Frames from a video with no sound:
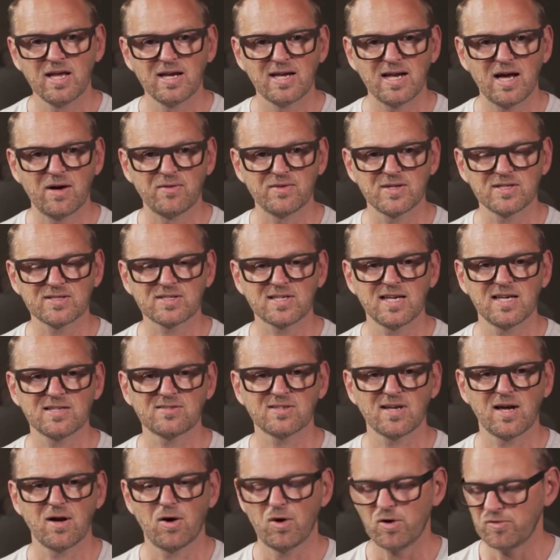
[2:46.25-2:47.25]
Now in this
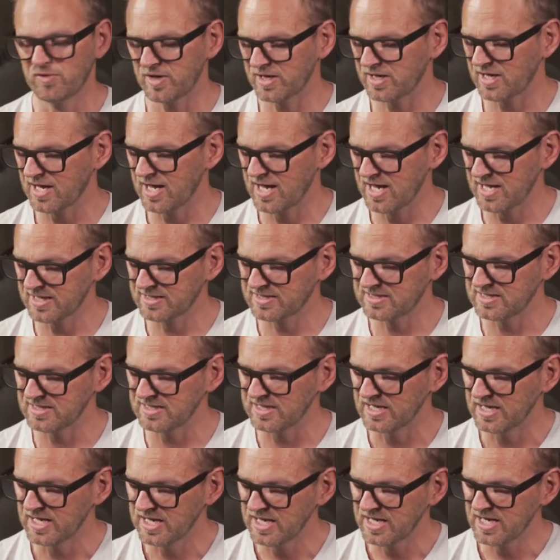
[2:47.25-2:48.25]
case, I already had
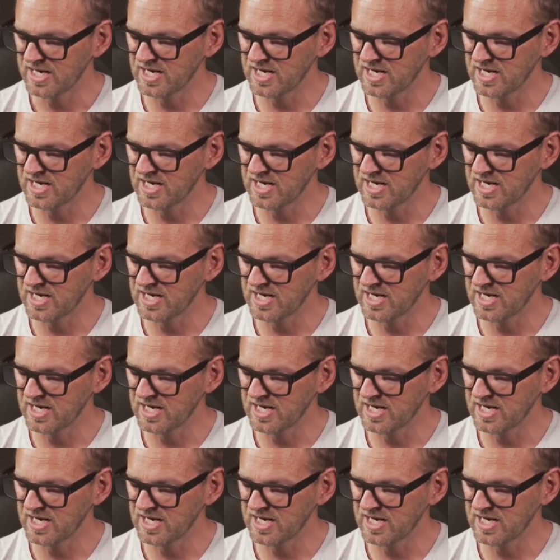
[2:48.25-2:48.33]
the